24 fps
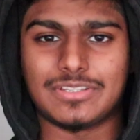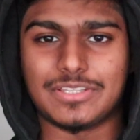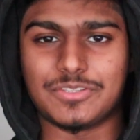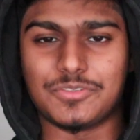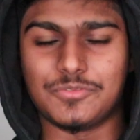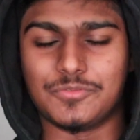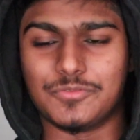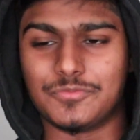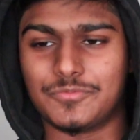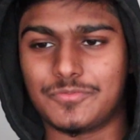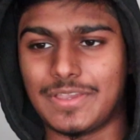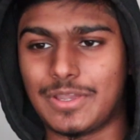that
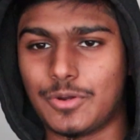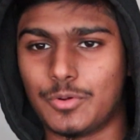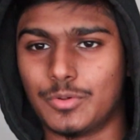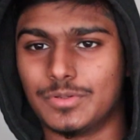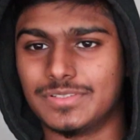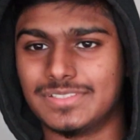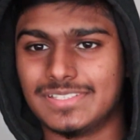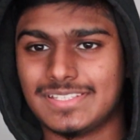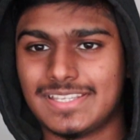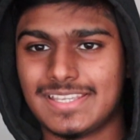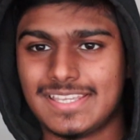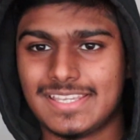you've
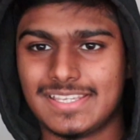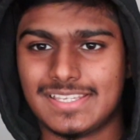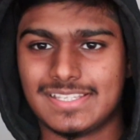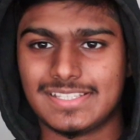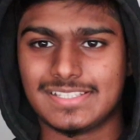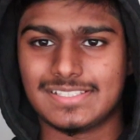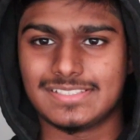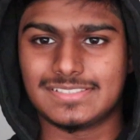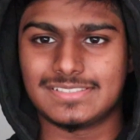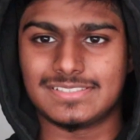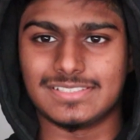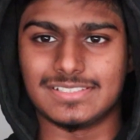failed
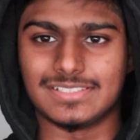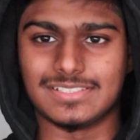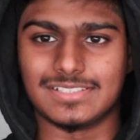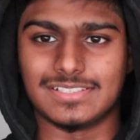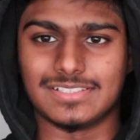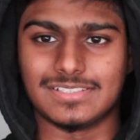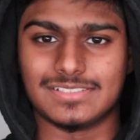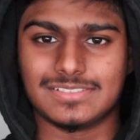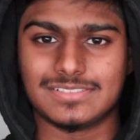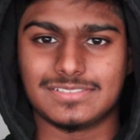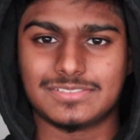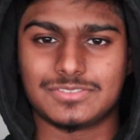
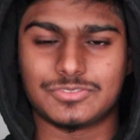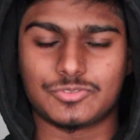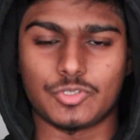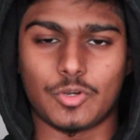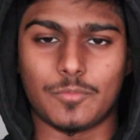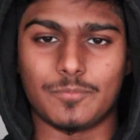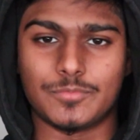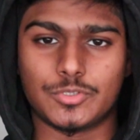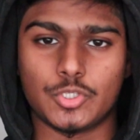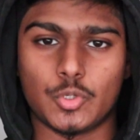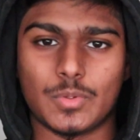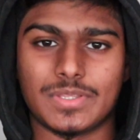to
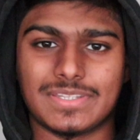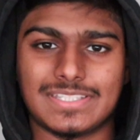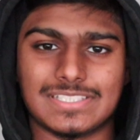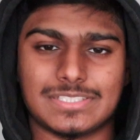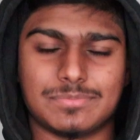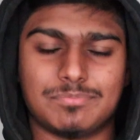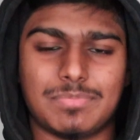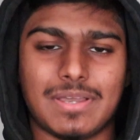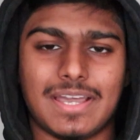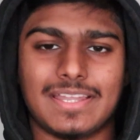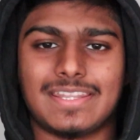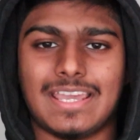stop doing
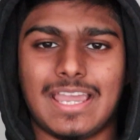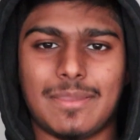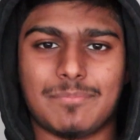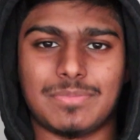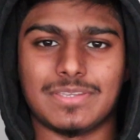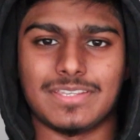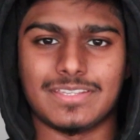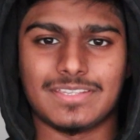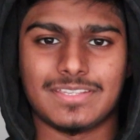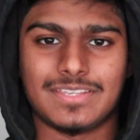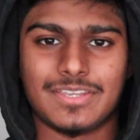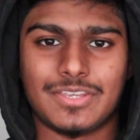this bad
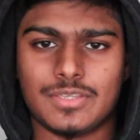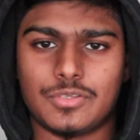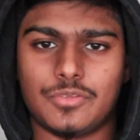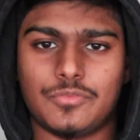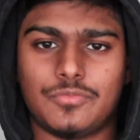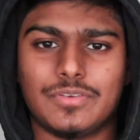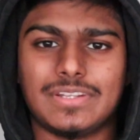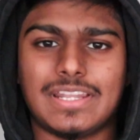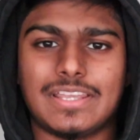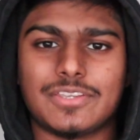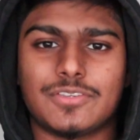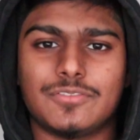habit, you
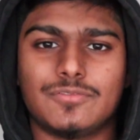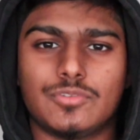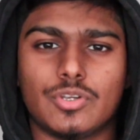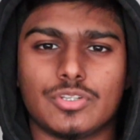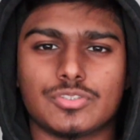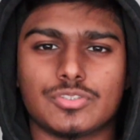feel like you've